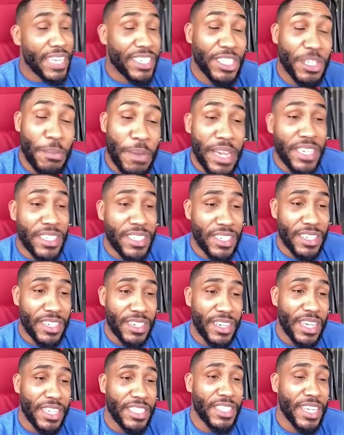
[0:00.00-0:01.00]
That's amazing.
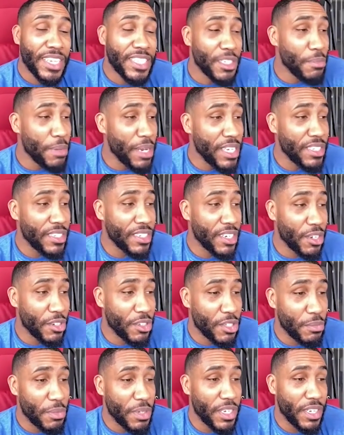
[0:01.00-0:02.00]
That's amazing, though,
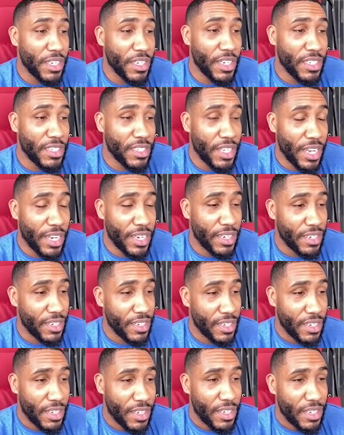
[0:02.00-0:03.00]
to me. It's like,
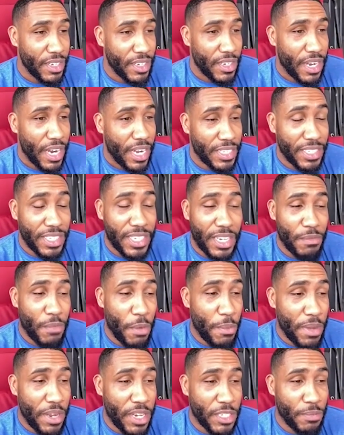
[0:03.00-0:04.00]
I think
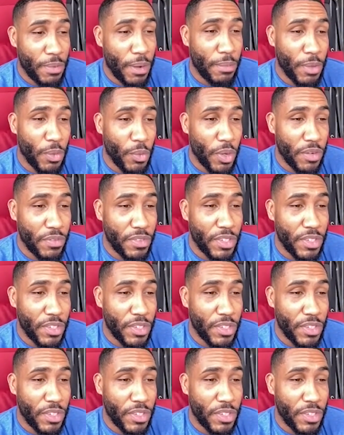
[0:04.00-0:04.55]
MMA is probably one of